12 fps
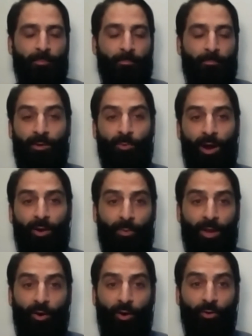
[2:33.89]
Meanwhile,
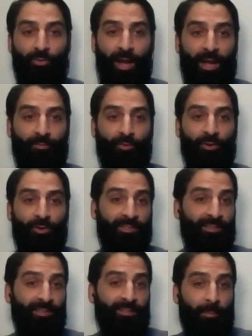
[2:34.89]
we also have our
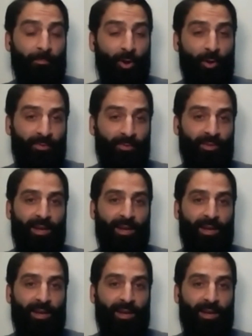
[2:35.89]
citizen diplomacy